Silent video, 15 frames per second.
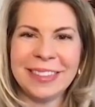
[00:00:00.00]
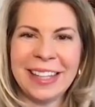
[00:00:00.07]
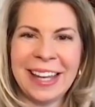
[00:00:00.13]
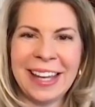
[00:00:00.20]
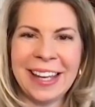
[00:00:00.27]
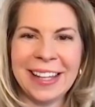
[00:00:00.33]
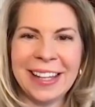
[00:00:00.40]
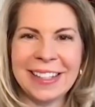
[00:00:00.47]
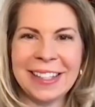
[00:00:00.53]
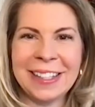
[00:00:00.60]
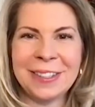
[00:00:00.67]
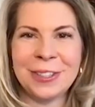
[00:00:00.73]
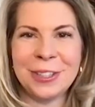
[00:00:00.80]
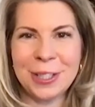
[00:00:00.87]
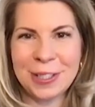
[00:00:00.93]
And
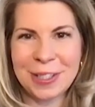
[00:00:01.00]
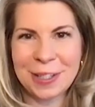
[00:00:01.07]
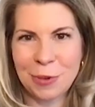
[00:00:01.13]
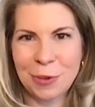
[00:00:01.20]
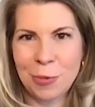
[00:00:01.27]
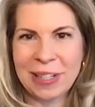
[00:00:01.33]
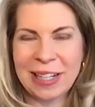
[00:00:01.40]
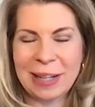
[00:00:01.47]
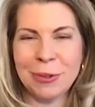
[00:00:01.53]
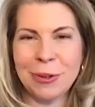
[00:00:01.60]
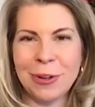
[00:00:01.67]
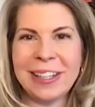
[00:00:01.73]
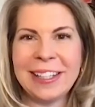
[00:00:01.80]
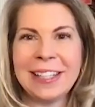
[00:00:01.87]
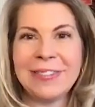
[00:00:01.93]
in just a moment, I'm
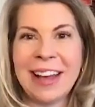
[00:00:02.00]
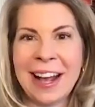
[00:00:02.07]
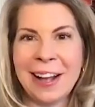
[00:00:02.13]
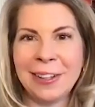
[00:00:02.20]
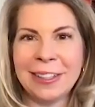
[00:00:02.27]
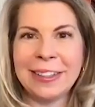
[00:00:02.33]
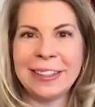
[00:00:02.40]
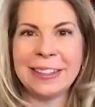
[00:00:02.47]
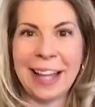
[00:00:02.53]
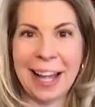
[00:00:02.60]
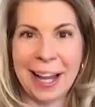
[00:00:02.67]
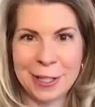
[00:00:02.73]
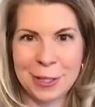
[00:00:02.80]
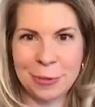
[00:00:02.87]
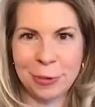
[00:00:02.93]
going to give Alan the
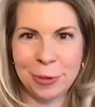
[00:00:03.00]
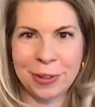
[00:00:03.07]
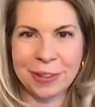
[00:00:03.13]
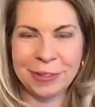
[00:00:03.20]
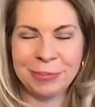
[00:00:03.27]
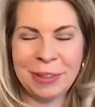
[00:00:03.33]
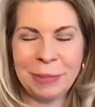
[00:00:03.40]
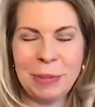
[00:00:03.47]
last word.